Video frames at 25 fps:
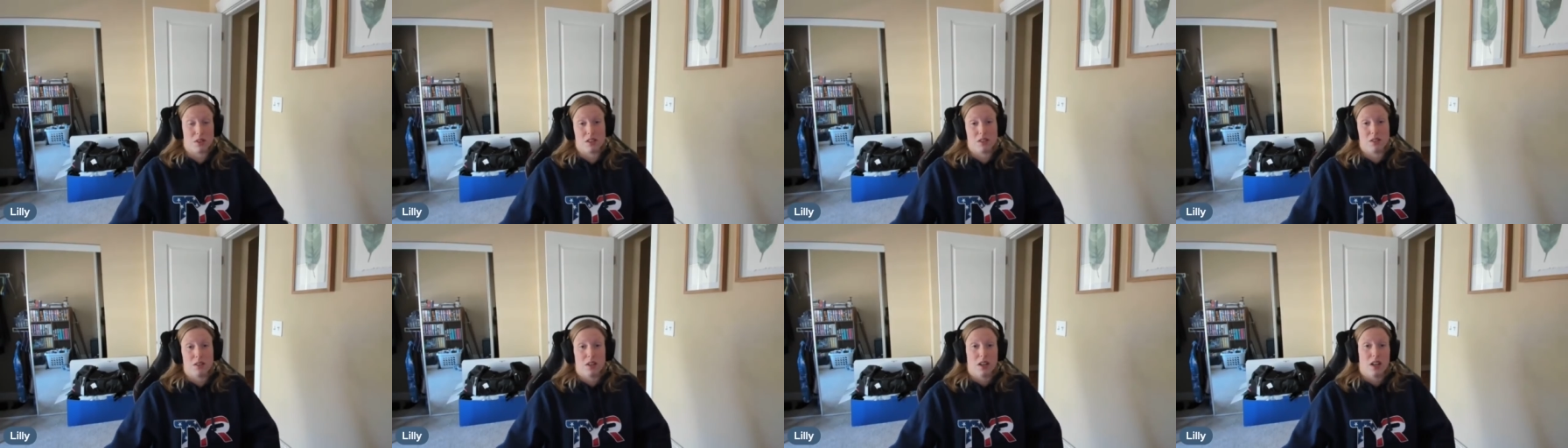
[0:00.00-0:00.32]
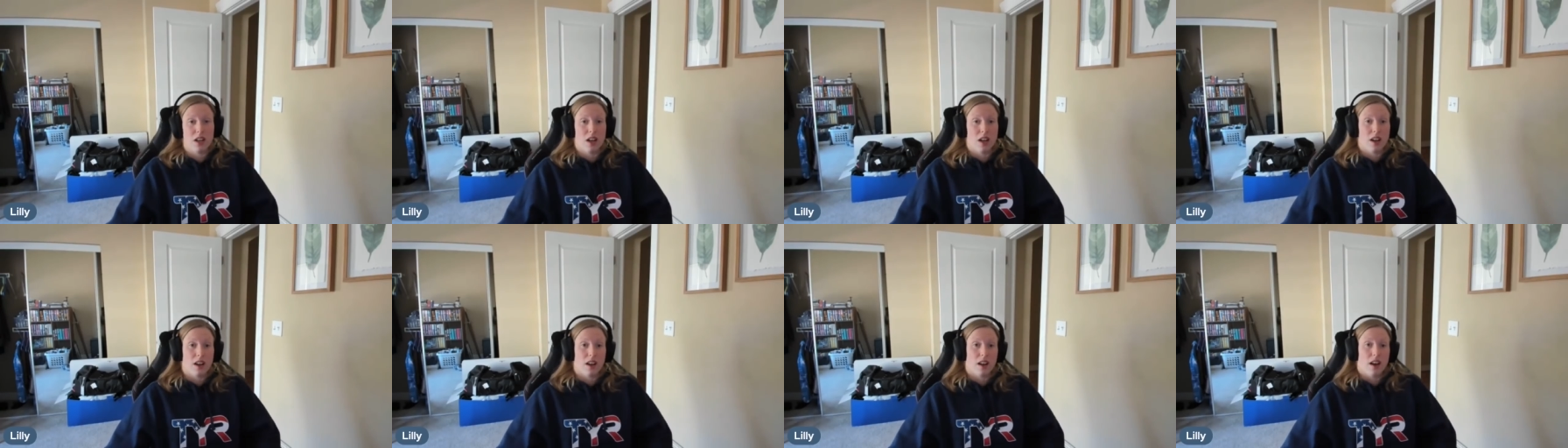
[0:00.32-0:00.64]
with you.
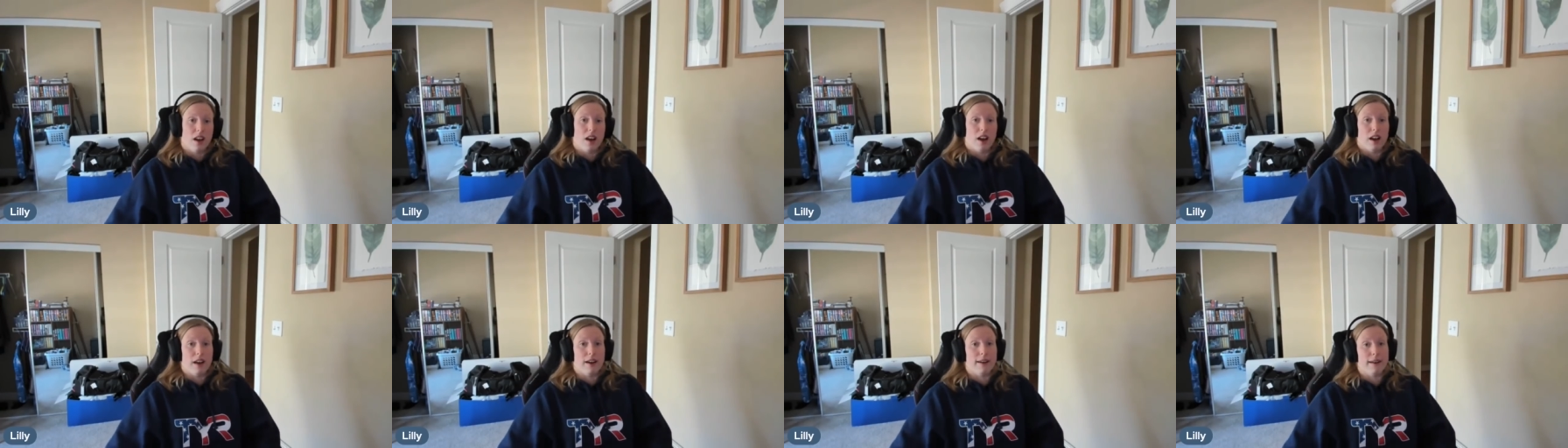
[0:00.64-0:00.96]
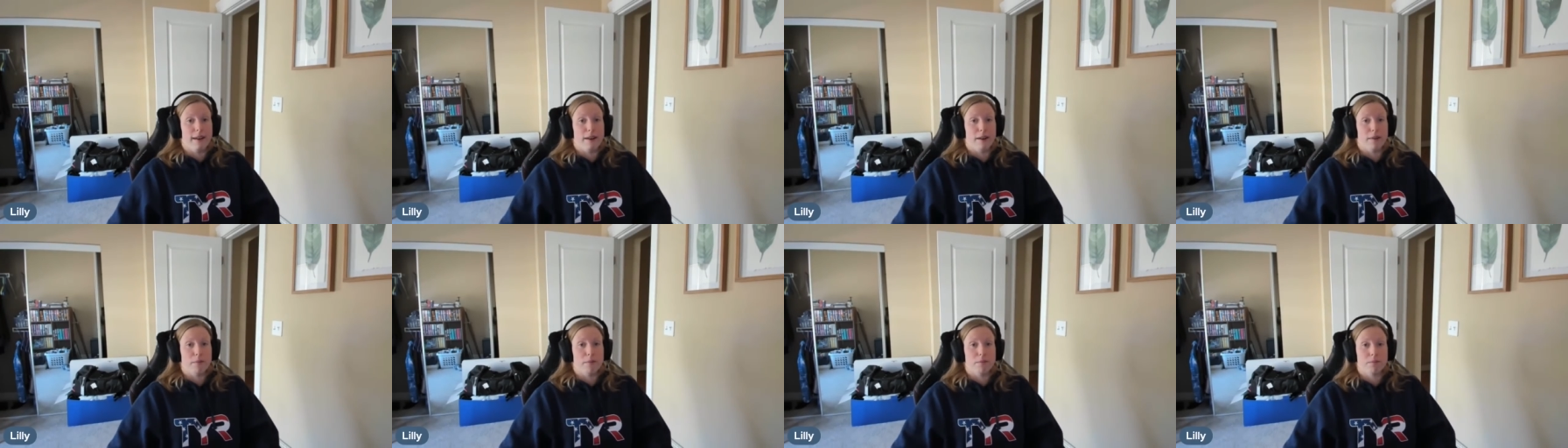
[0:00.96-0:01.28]

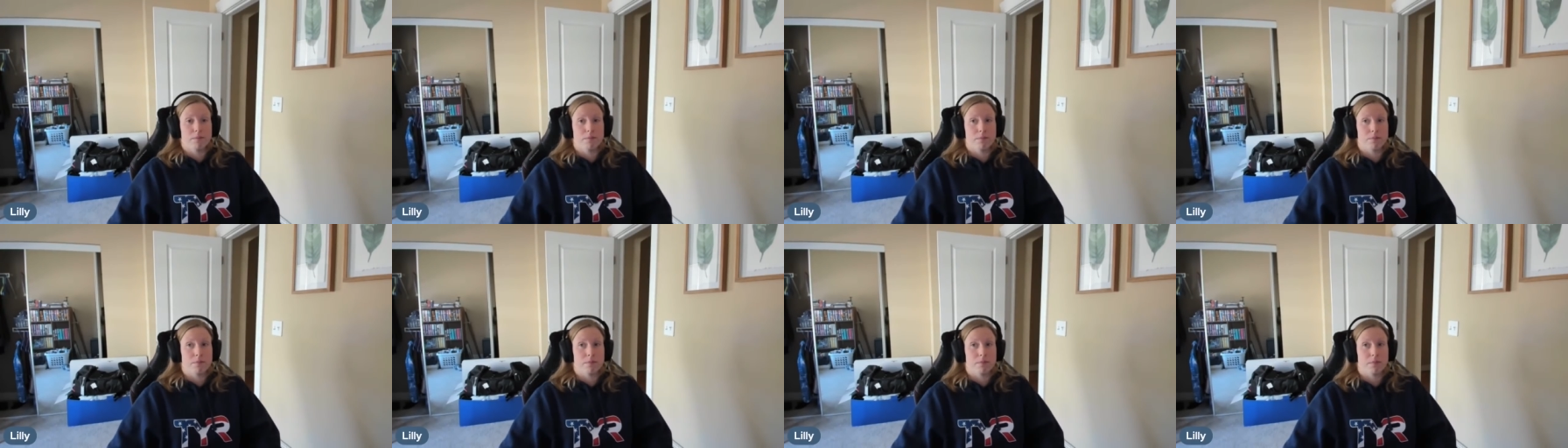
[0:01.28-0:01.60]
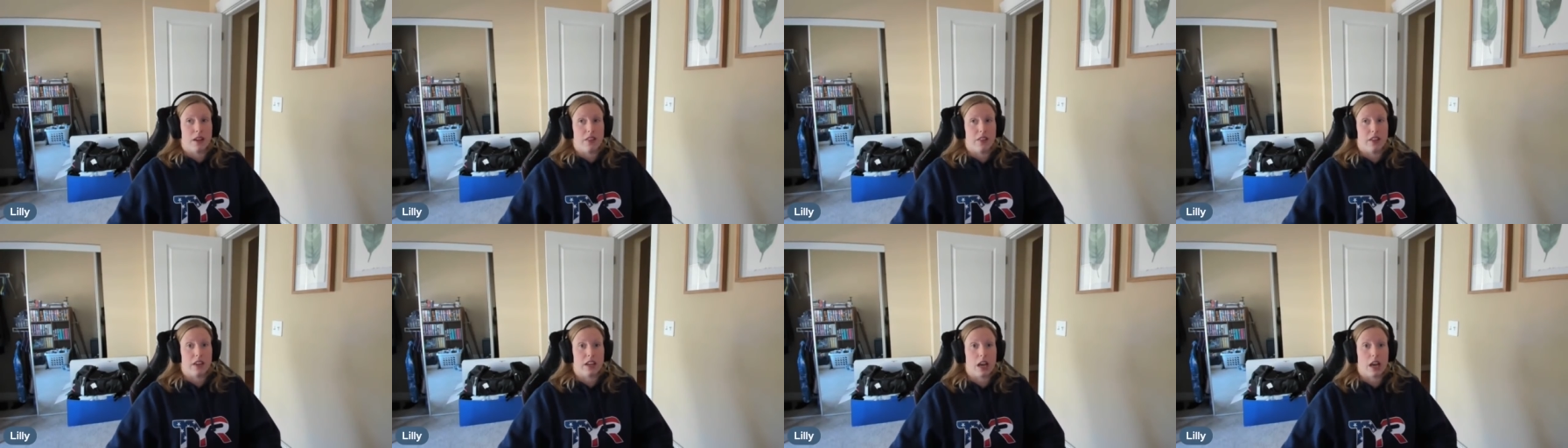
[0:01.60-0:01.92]
Um,
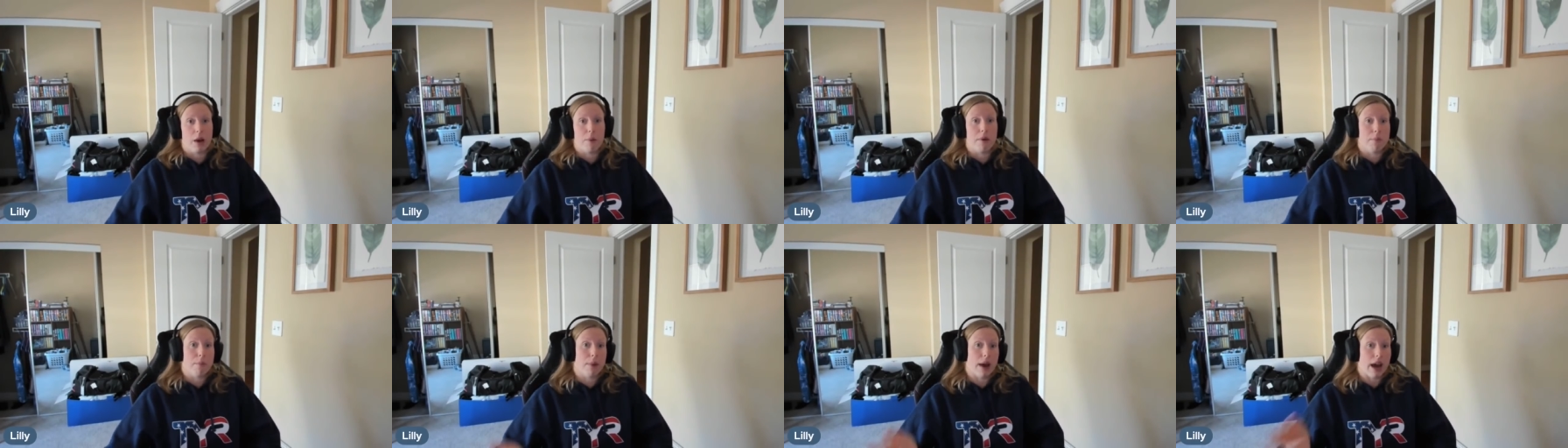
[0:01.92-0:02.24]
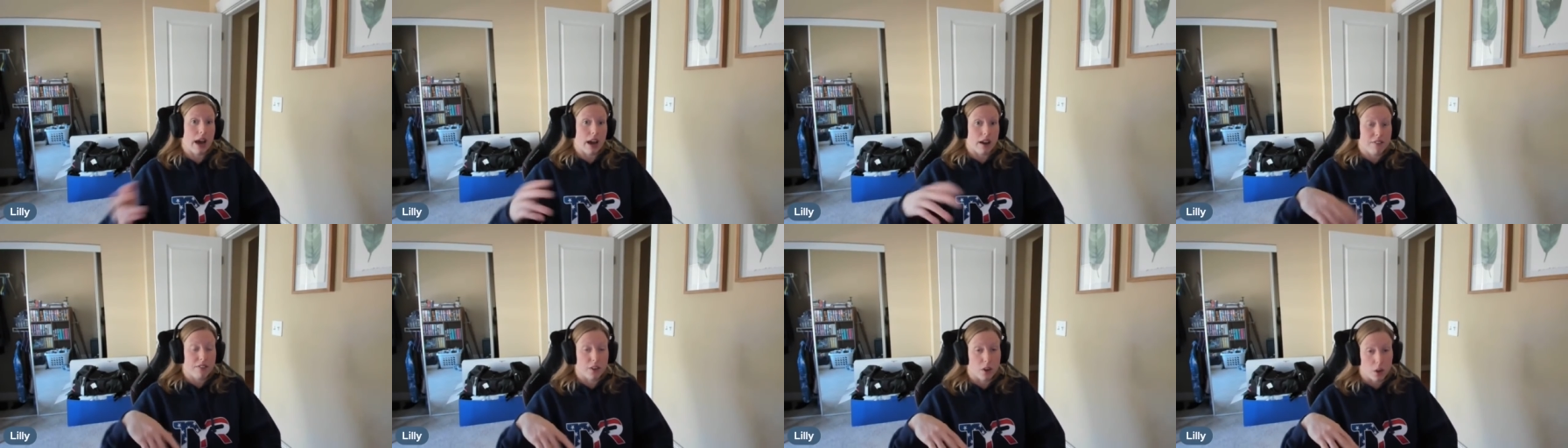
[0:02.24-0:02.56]
and then coming
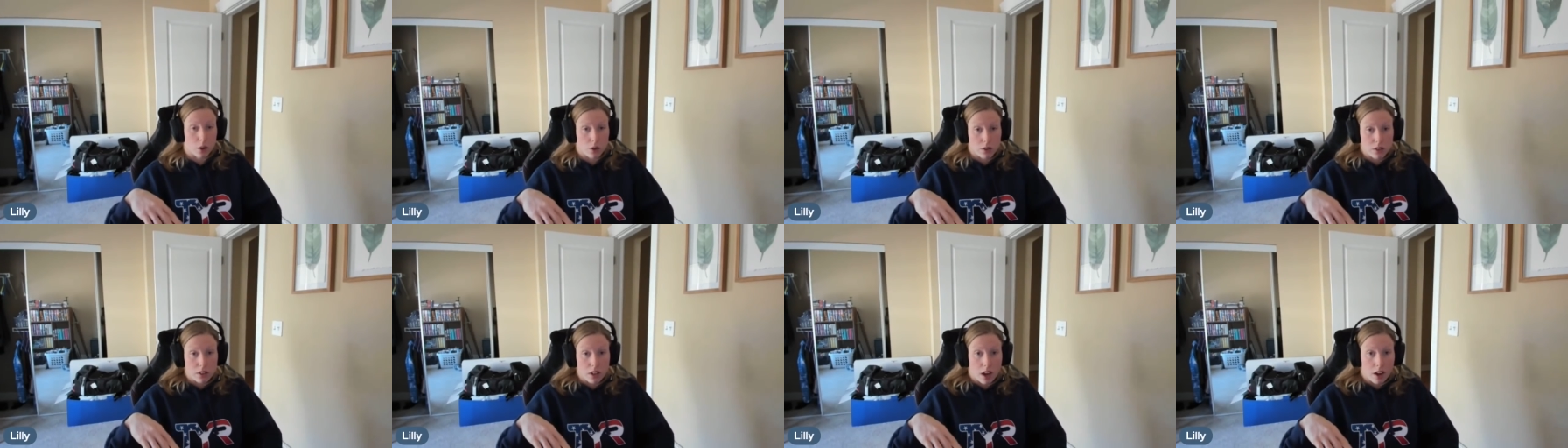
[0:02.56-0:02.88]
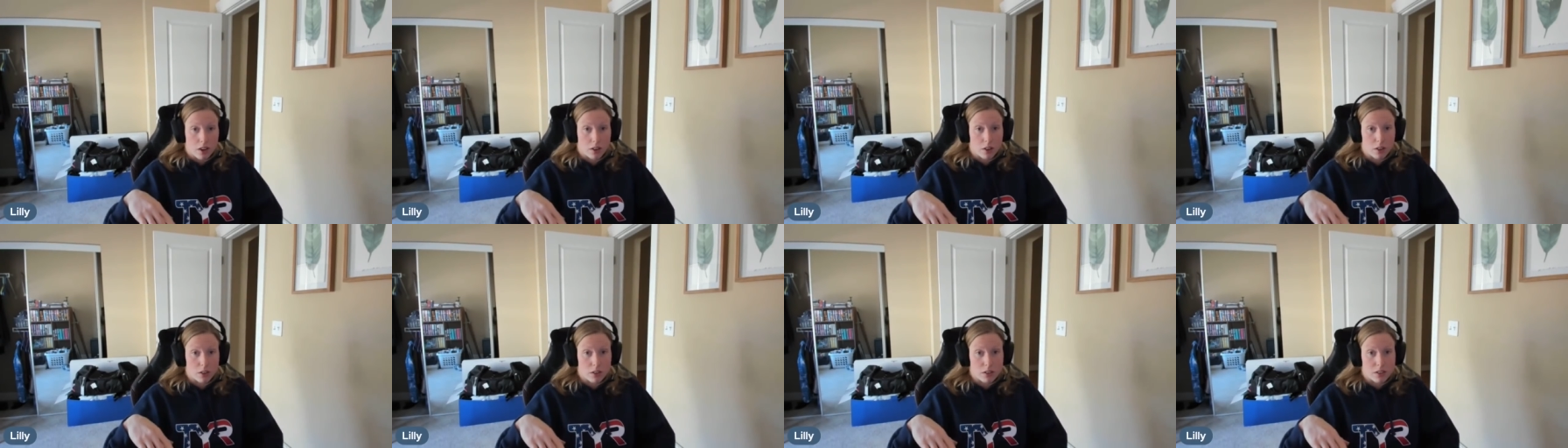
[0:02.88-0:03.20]
back for Golden
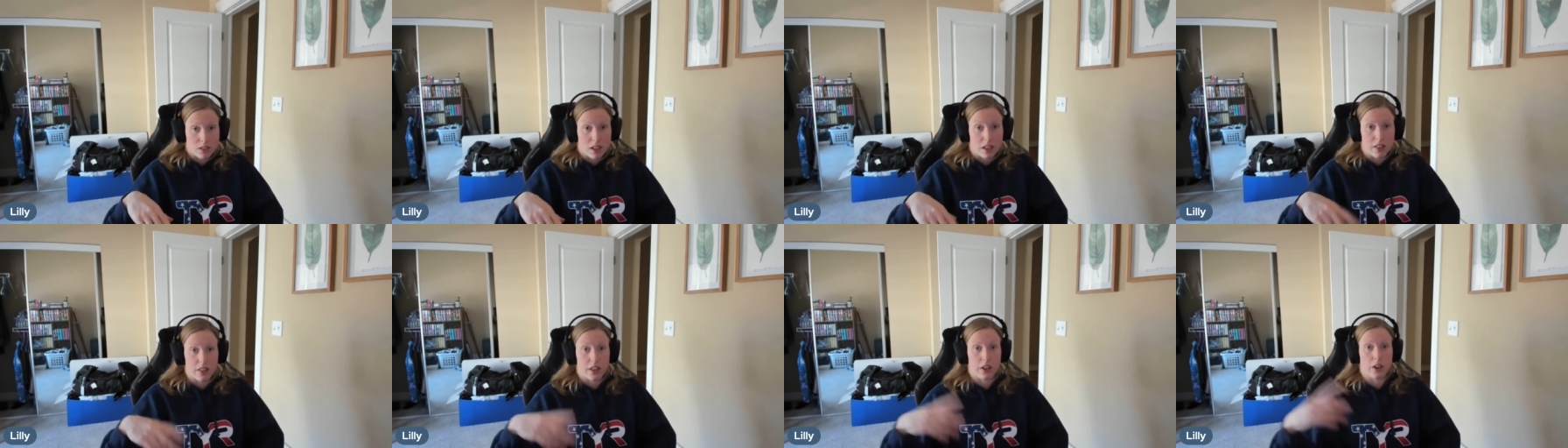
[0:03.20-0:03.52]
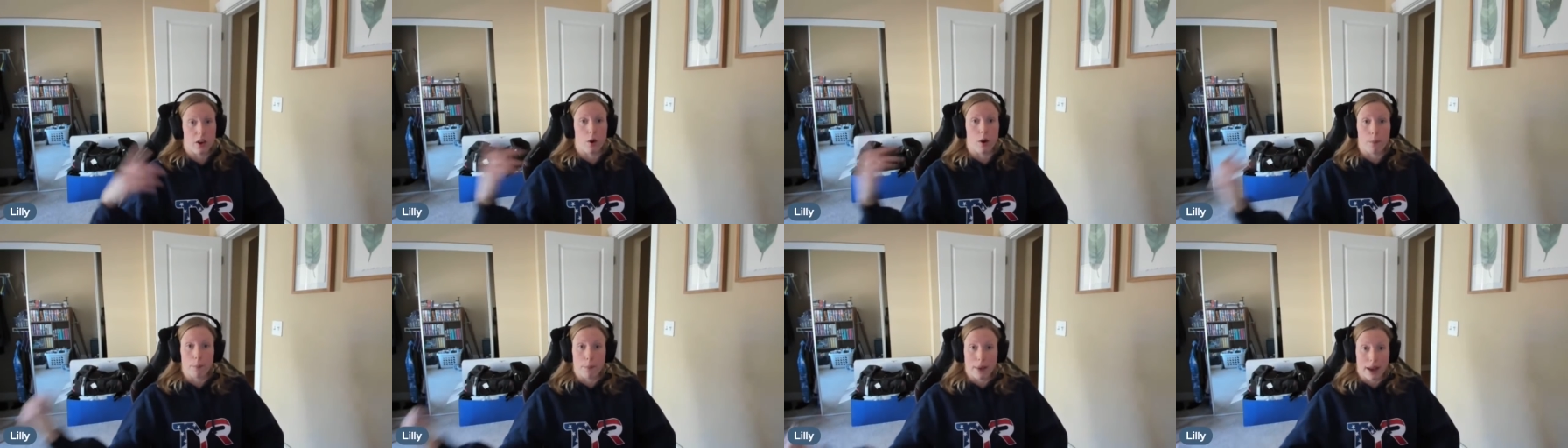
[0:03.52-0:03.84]
Goggles, and then
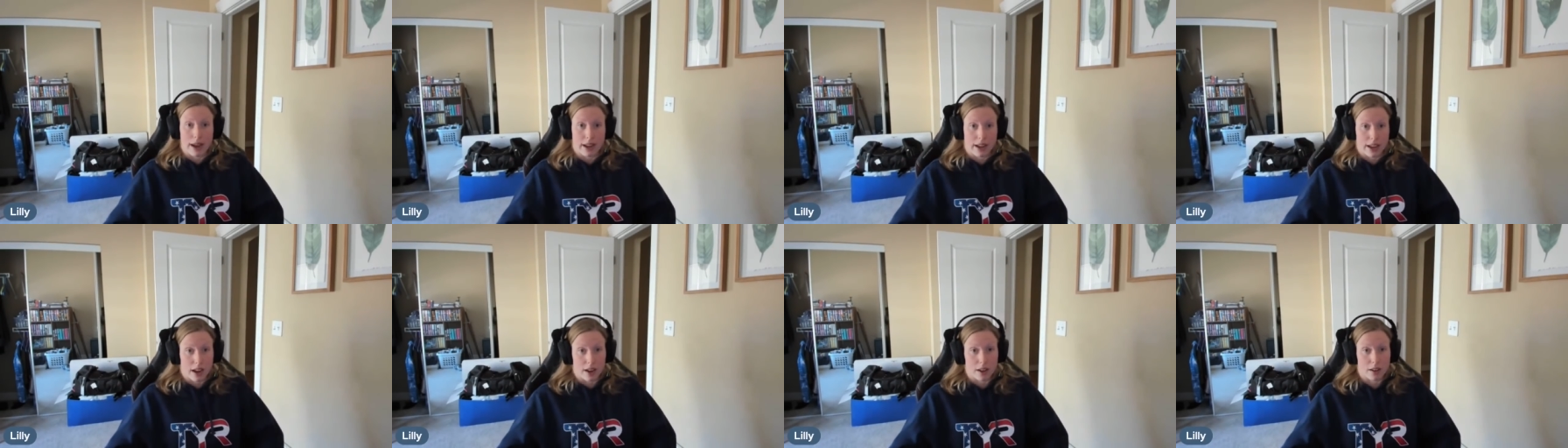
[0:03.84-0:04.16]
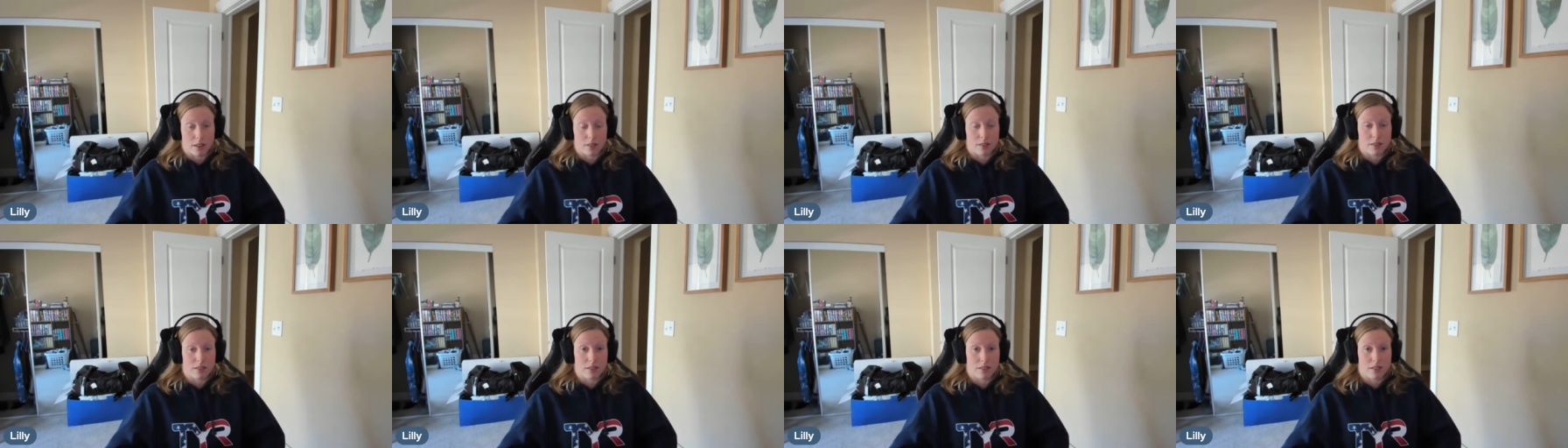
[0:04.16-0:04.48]
going back
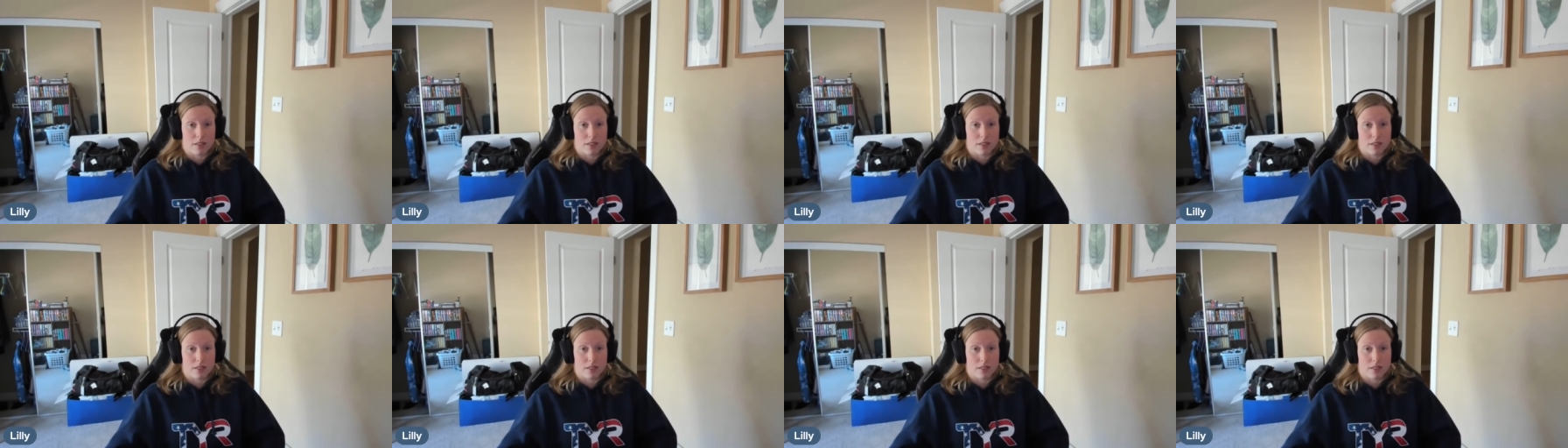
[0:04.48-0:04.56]
out